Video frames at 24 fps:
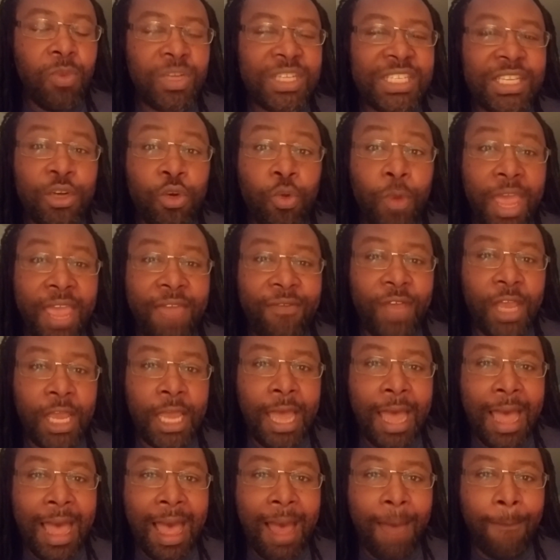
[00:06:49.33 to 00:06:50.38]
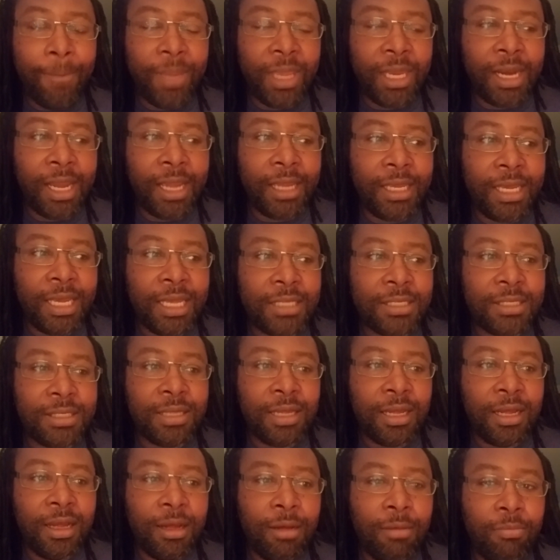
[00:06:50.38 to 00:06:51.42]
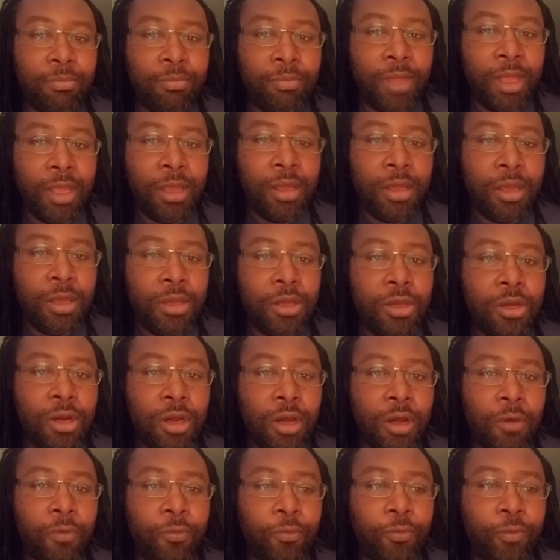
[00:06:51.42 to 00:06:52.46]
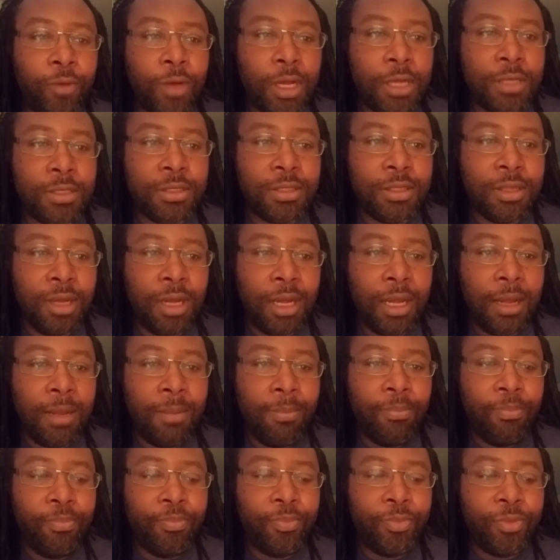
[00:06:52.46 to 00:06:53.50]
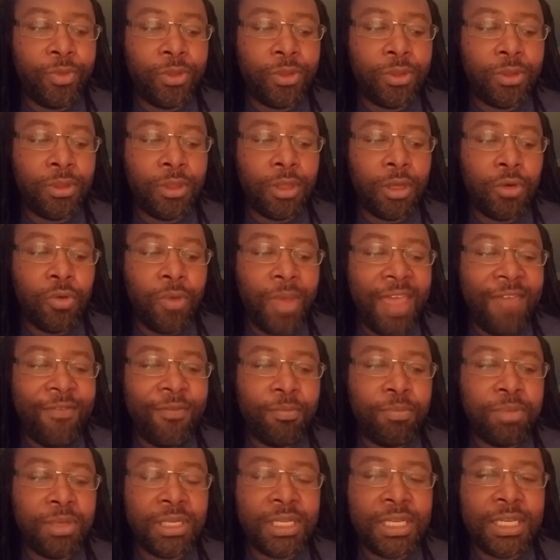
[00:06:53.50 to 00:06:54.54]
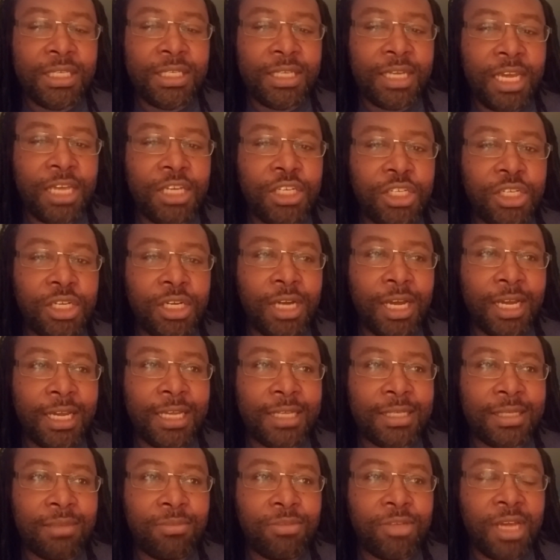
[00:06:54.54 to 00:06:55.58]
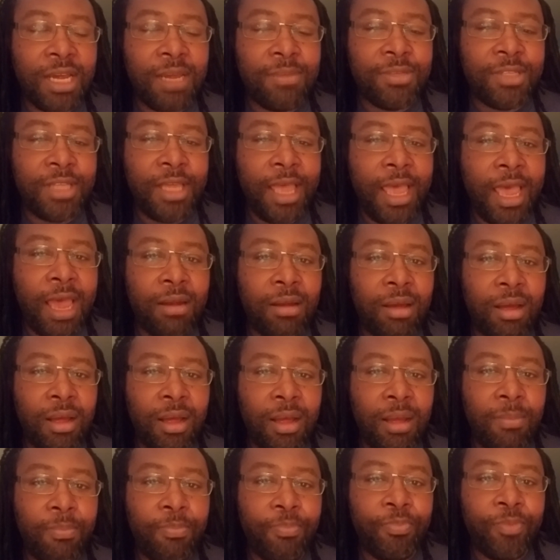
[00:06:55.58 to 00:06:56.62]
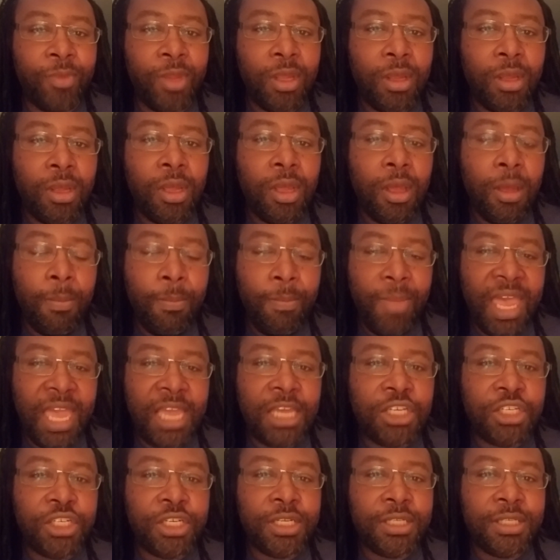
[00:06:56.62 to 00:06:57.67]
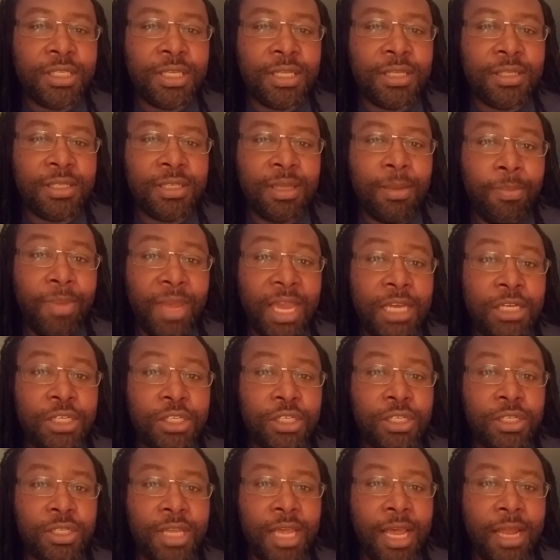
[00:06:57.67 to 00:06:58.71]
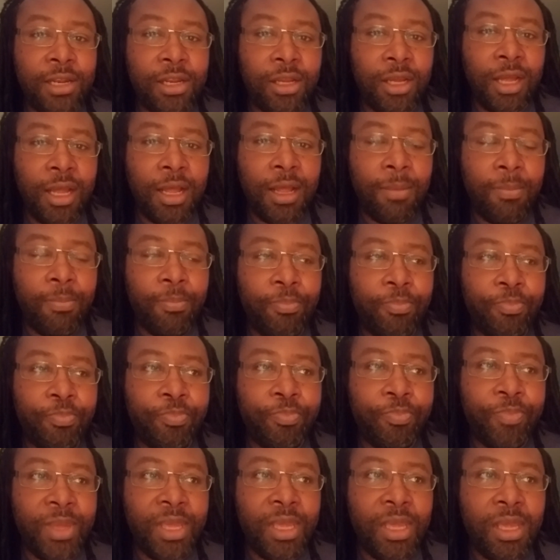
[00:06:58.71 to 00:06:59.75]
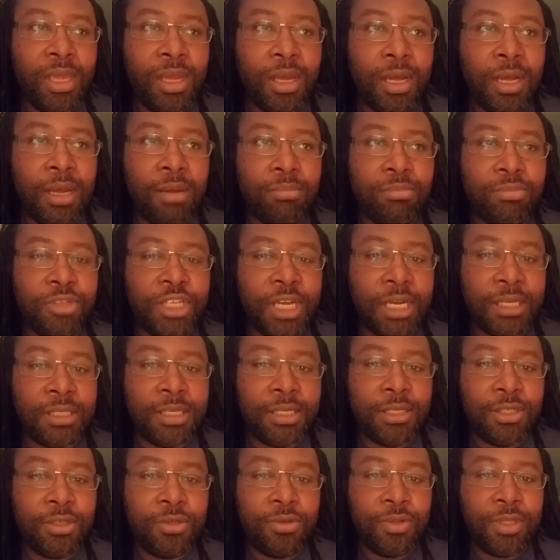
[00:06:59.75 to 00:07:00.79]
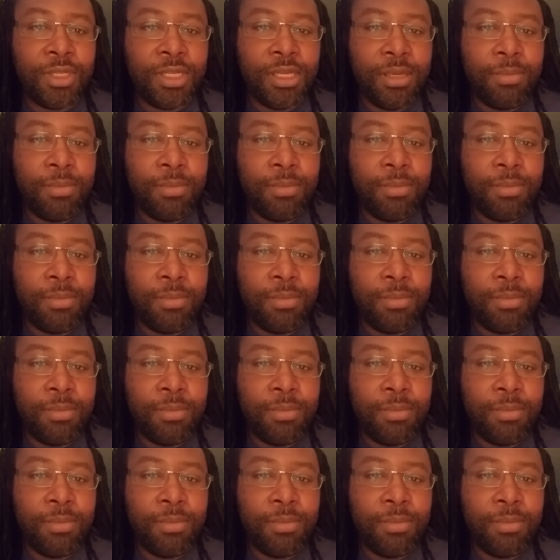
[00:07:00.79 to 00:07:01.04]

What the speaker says: New Haven cop, and I guess you know, because the New Haven police station, I guess sometimes they had patients, and some patients had to be checked into the